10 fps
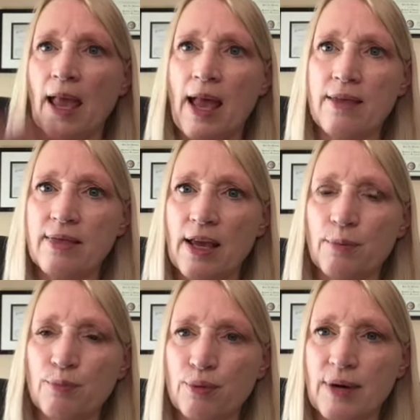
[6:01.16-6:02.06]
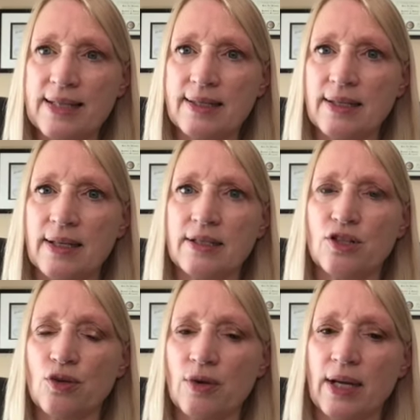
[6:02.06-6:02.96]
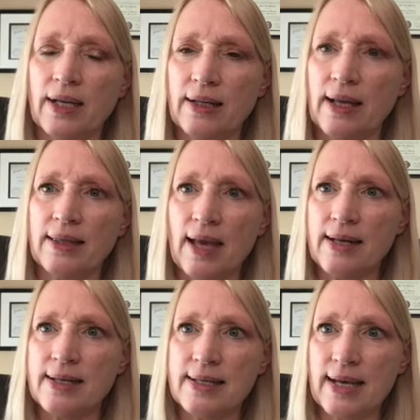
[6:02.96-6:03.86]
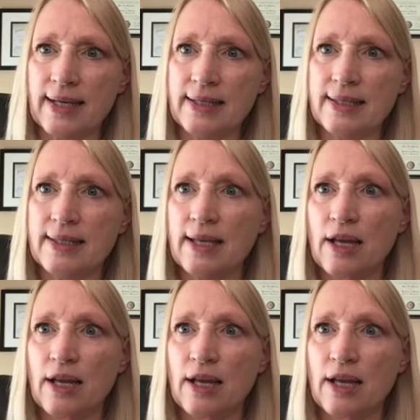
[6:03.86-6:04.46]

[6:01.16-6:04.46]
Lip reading: and then pressed it so that I could get that nice